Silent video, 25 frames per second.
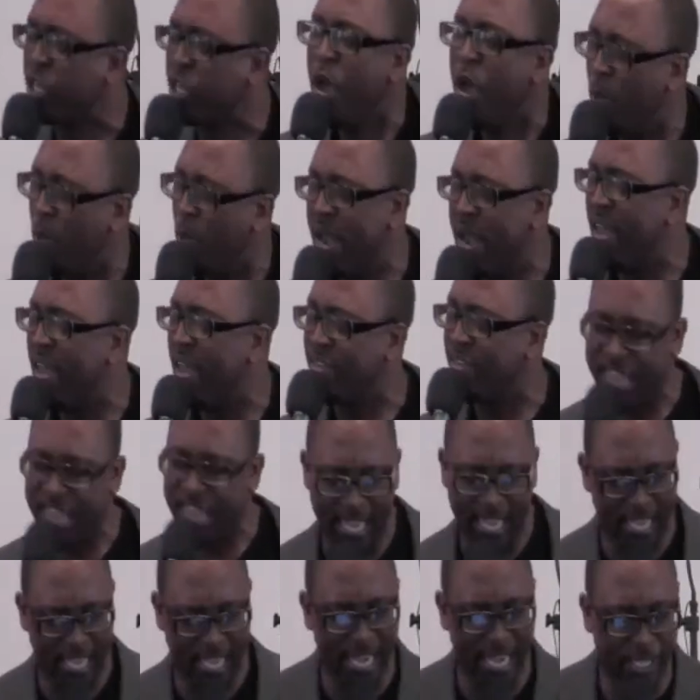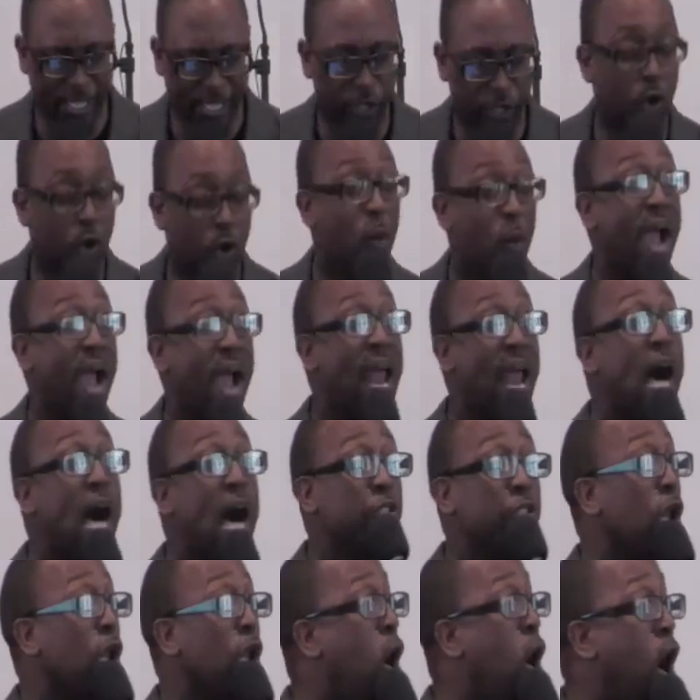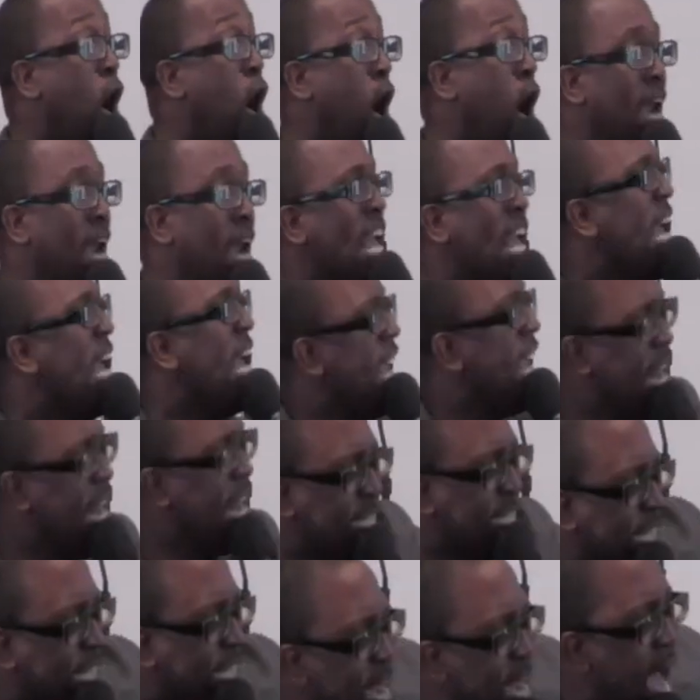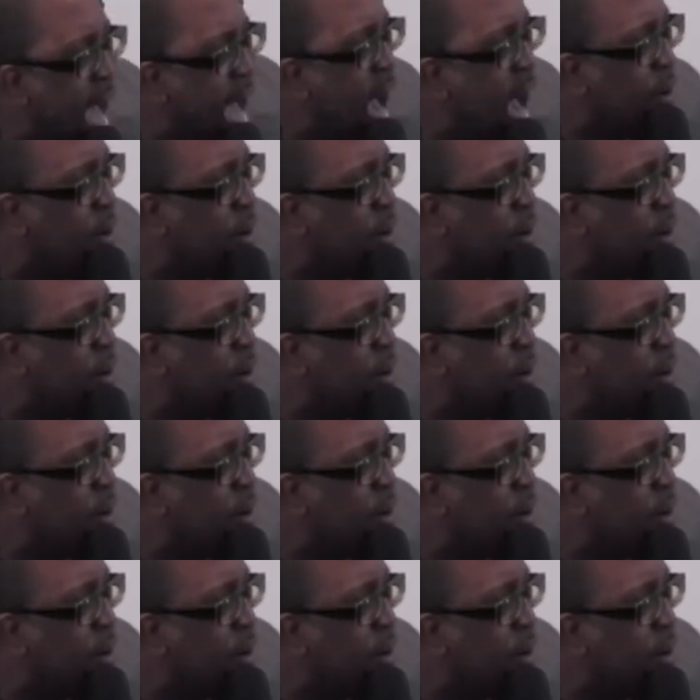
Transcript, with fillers: whenever they get into the White House. Lord, it is enough.